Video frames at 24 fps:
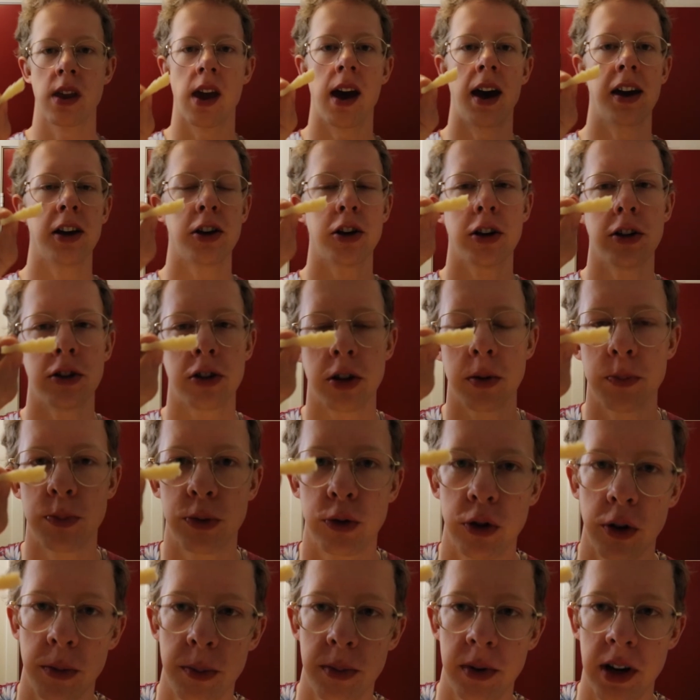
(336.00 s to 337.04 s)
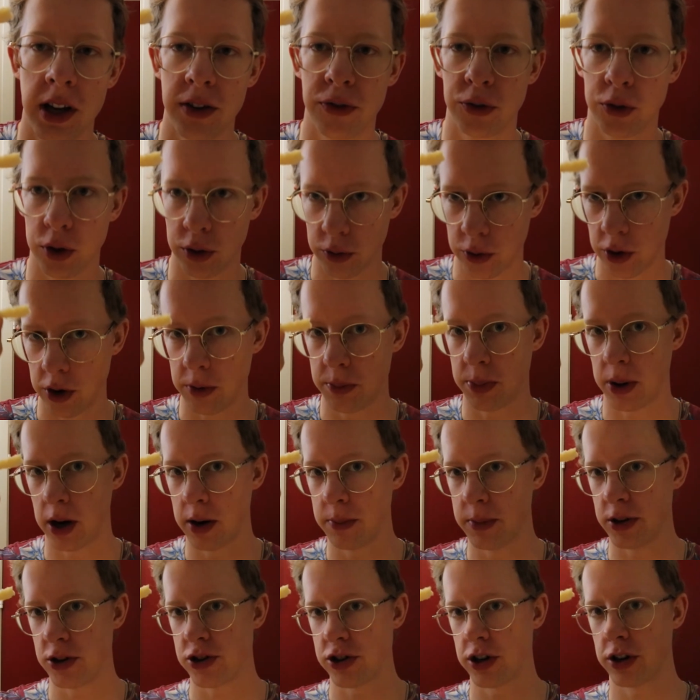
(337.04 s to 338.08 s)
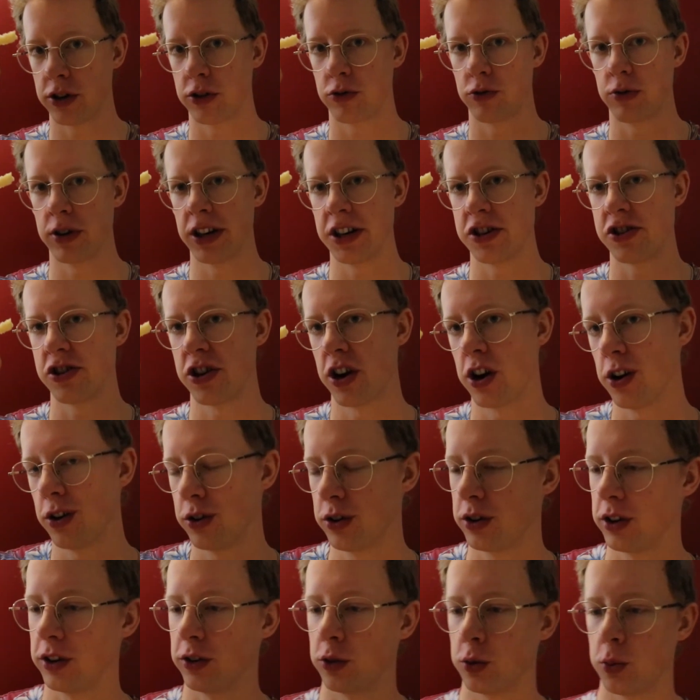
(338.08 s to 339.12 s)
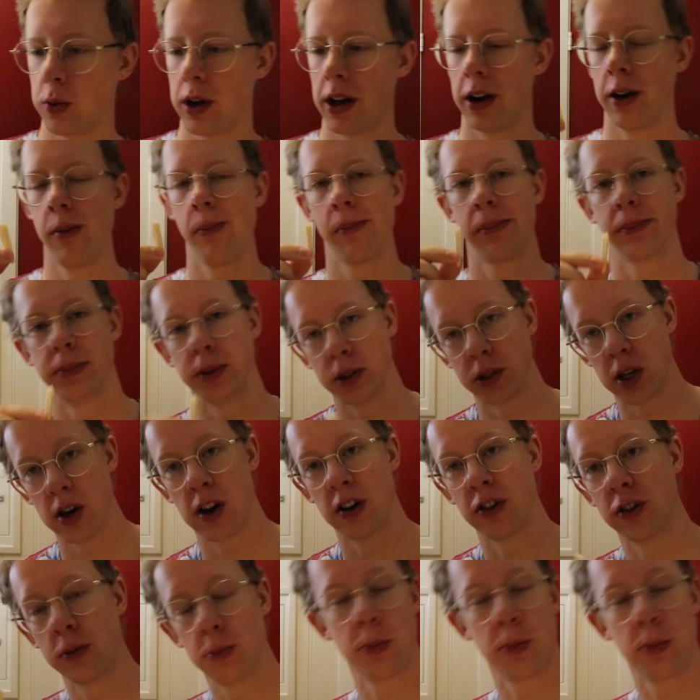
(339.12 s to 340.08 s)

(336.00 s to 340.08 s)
I cut up some leftover Parmigiano Reggiano as well, because